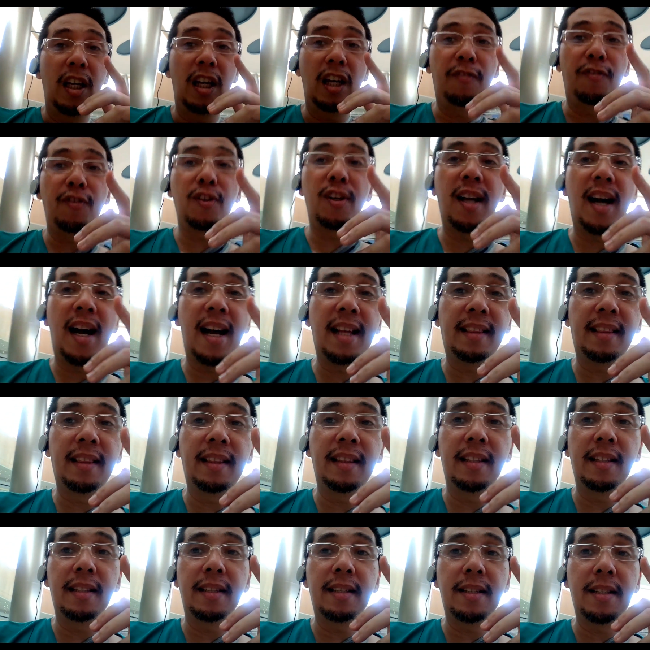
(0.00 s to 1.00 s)
if you got
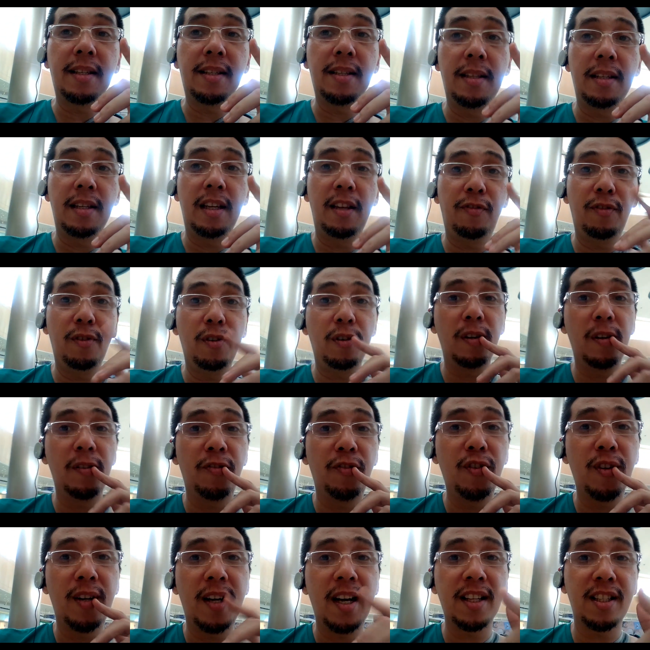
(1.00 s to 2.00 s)

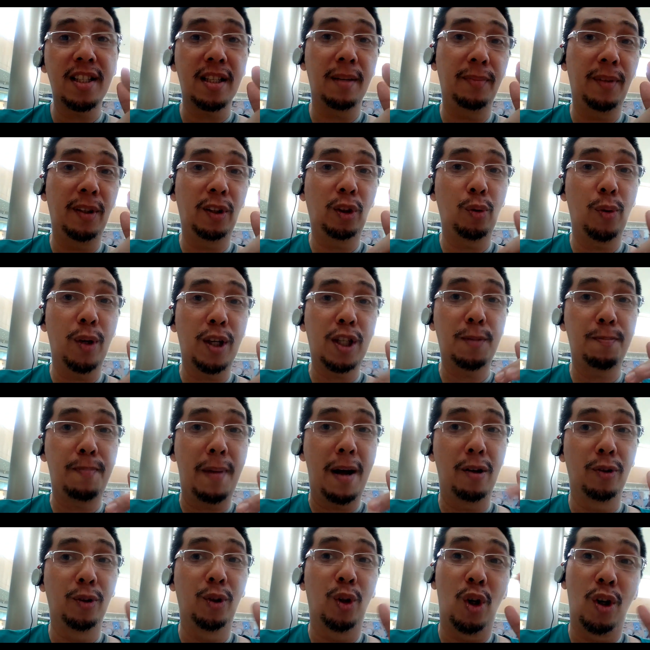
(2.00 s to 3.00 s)
something to
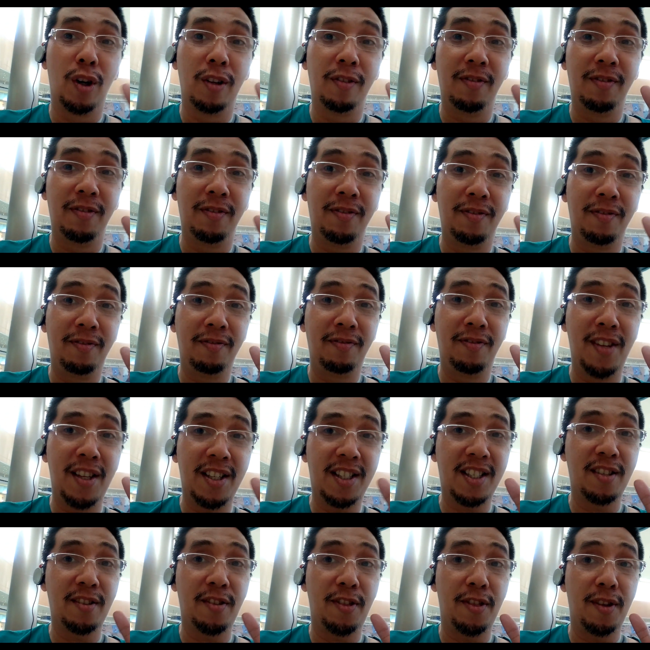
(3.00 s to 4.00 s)
expound on
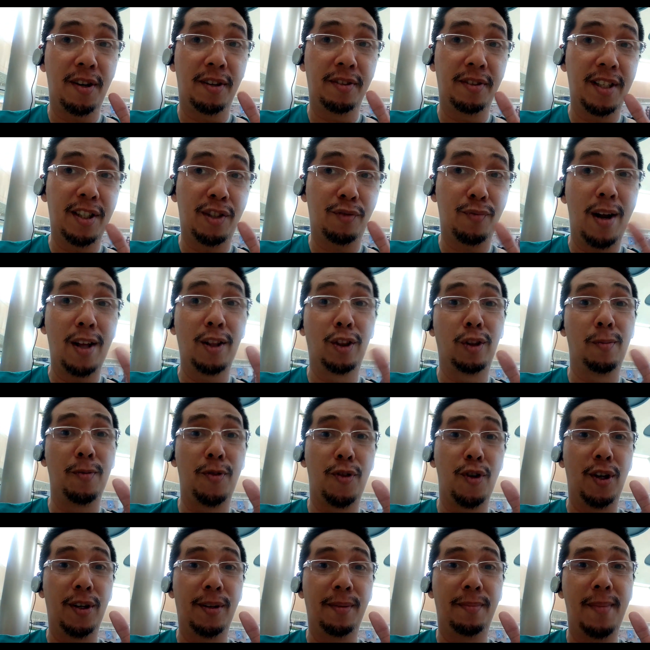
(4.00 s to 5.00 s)
this random
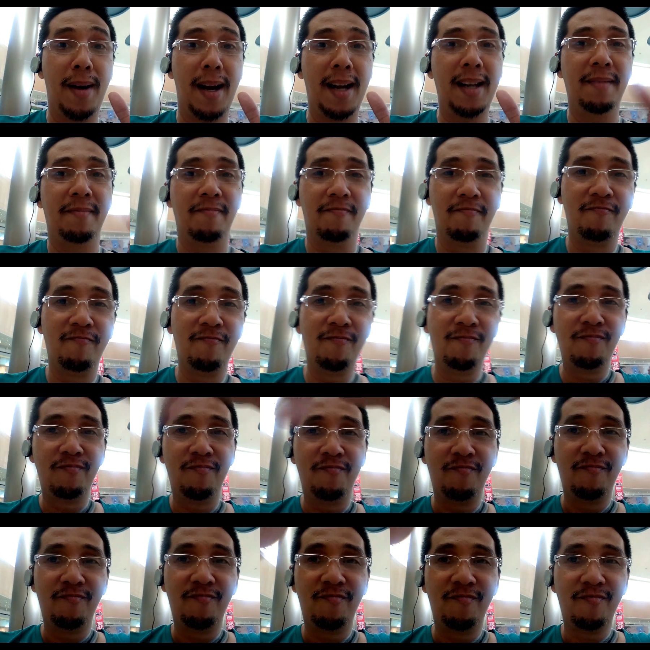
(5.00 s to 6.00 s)
thought of mine,
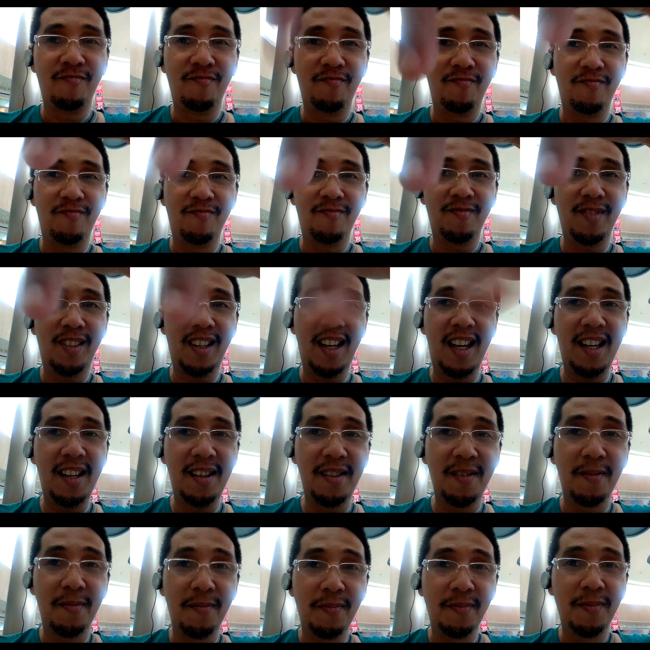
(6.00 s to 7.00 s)
okay,
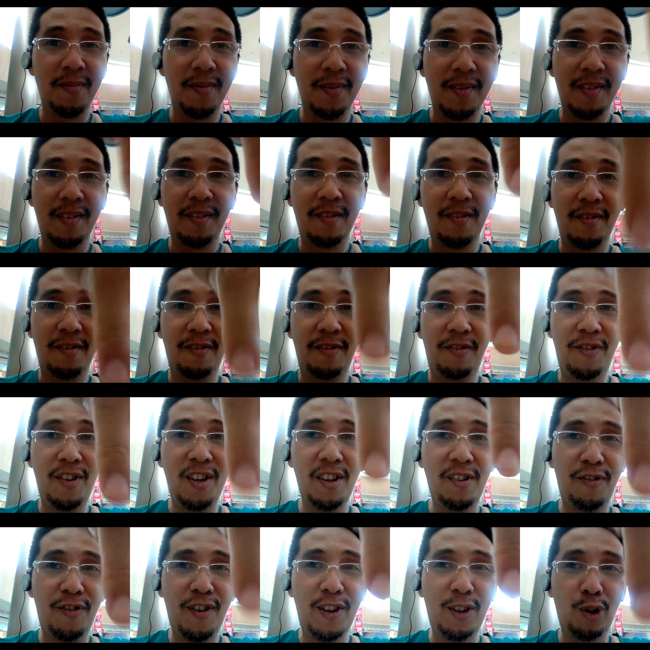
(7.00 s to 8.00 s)

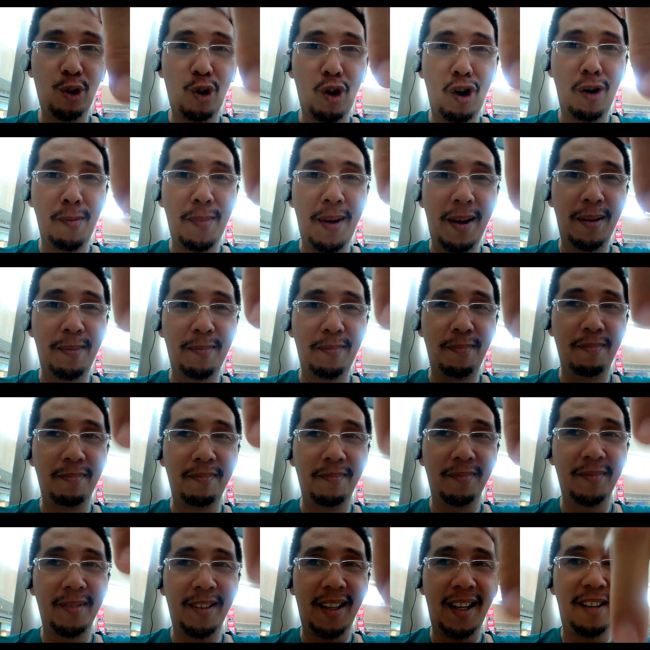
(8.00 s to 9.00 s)
feel free to comment.
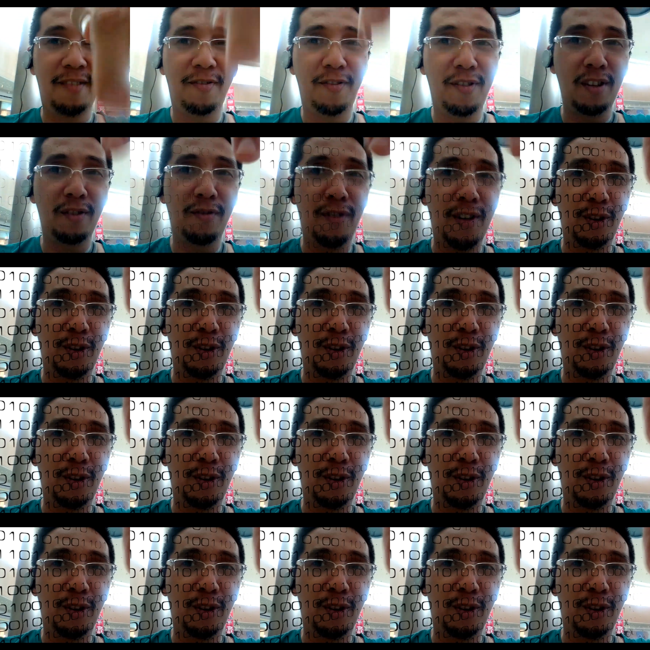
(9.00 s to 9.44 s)
Okay, feel